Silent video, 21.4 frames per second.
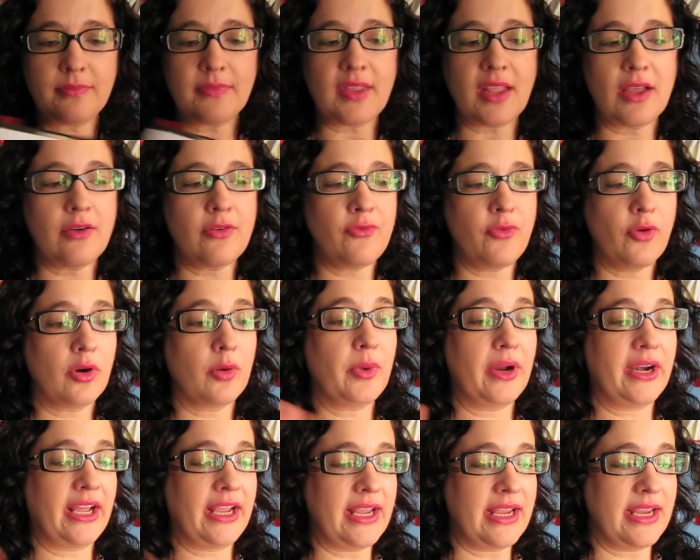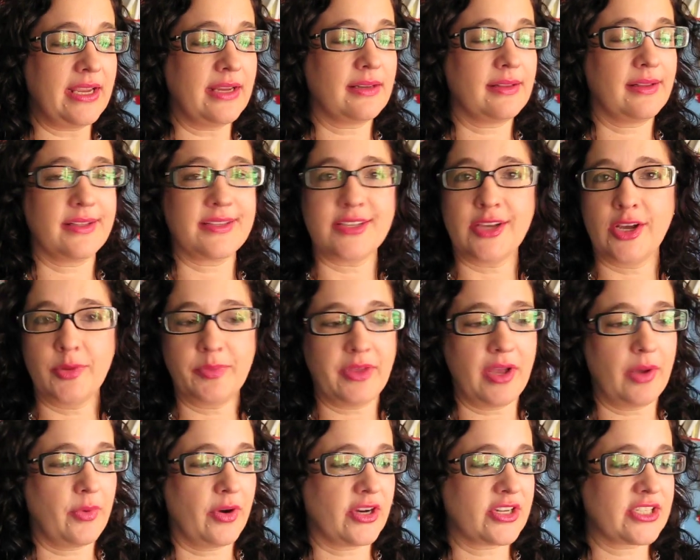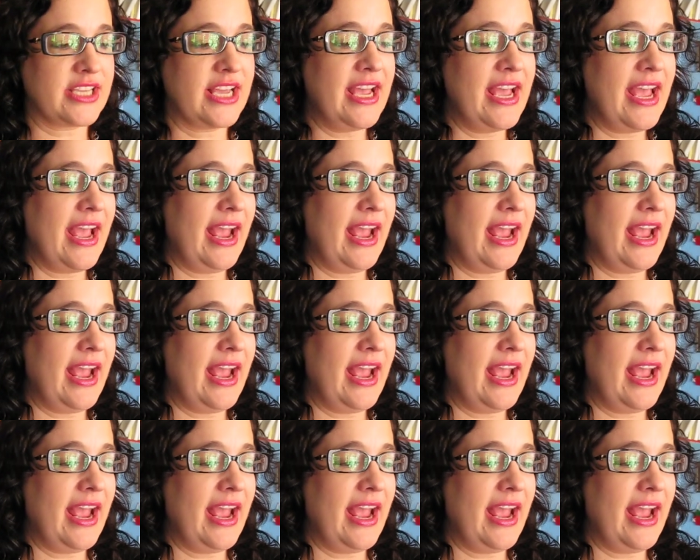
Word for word: for what I eat. Let's hope that works.